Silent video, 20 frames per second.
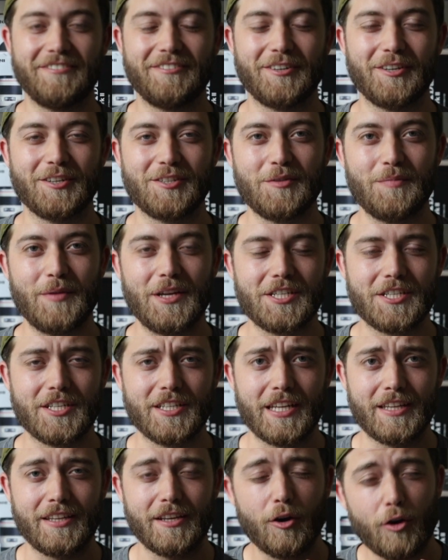I forgot to mention
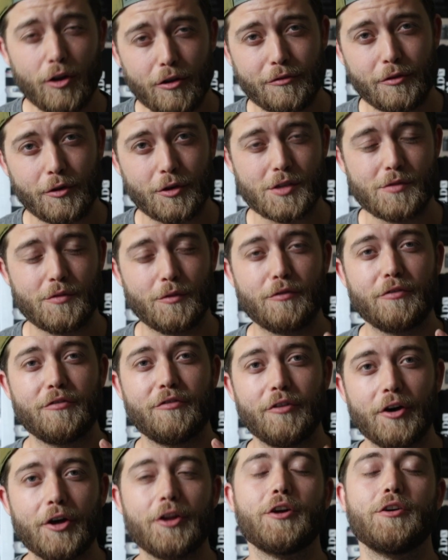that the autofocus for
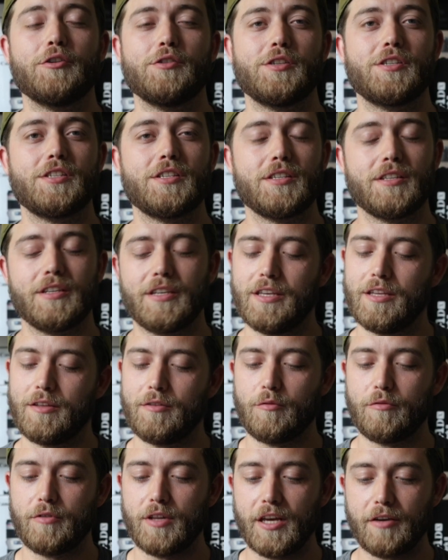photos,
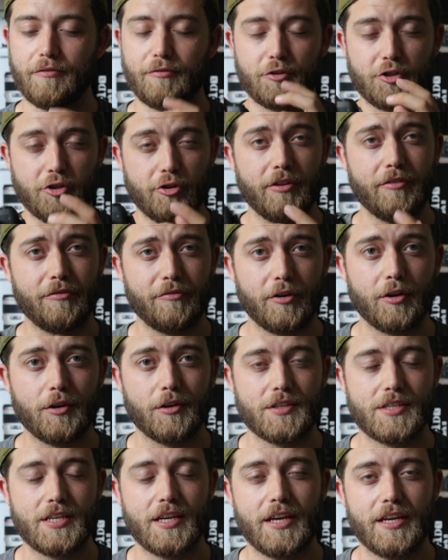like for shooting
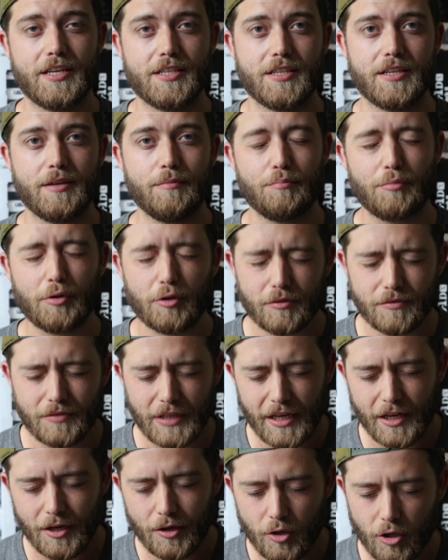photos, has improved
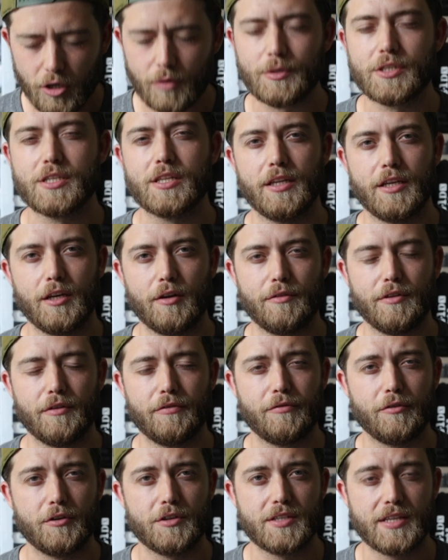enormously over the
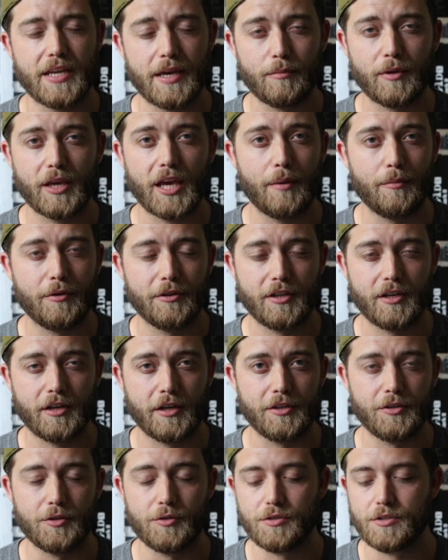first M camera that I
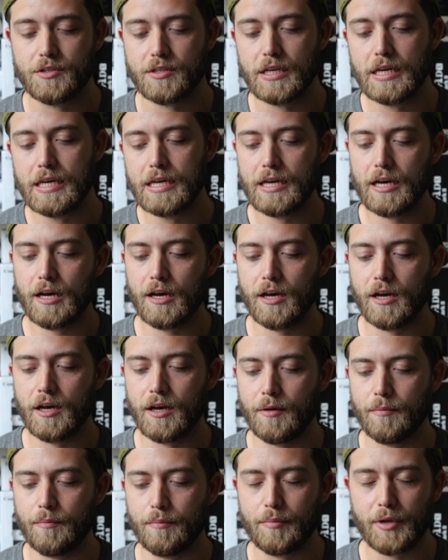used,
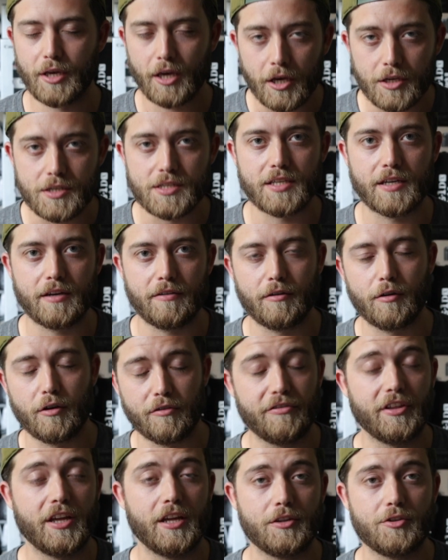because
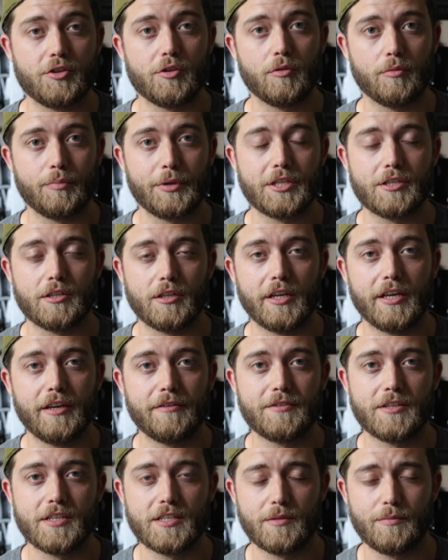of that dual pixel
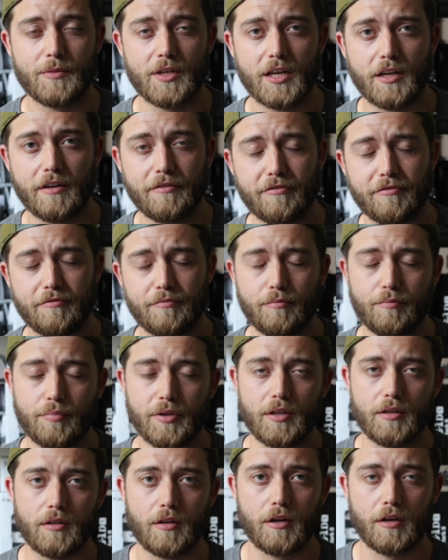AF system that I've
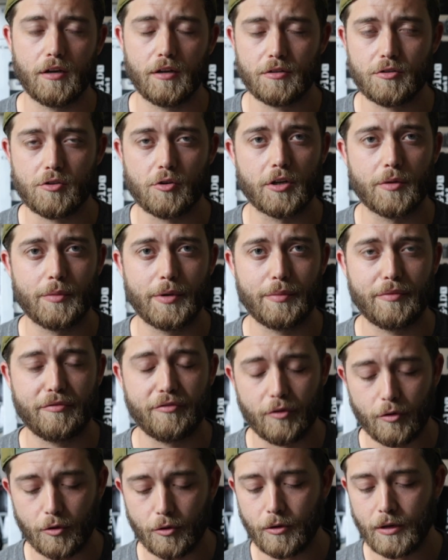been talking about
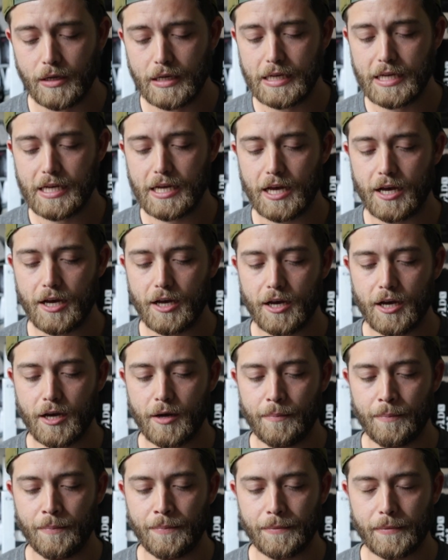before.
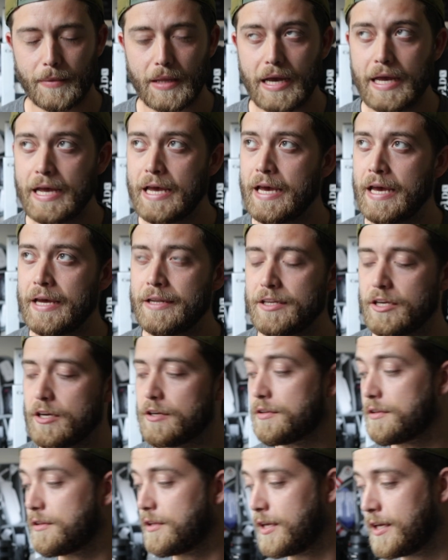And the
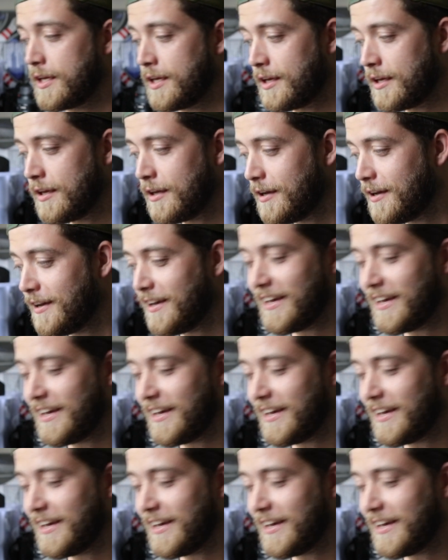other thing,